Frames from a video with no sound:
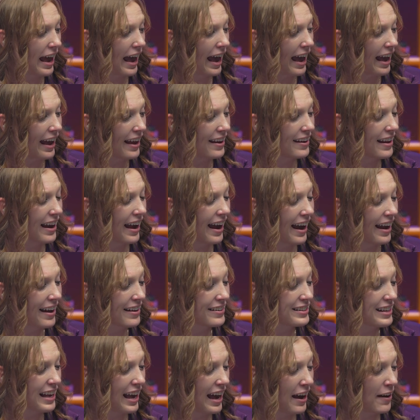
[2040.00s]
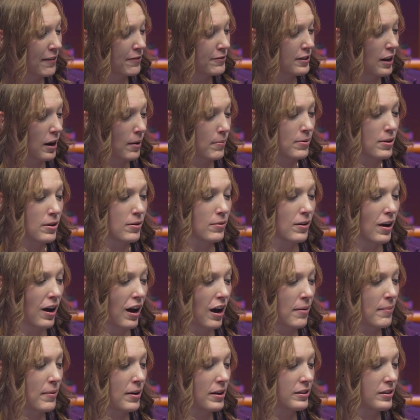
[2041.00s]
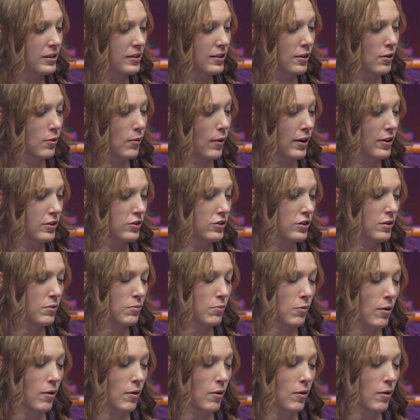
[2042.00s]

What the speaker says: NSFW comment to the question,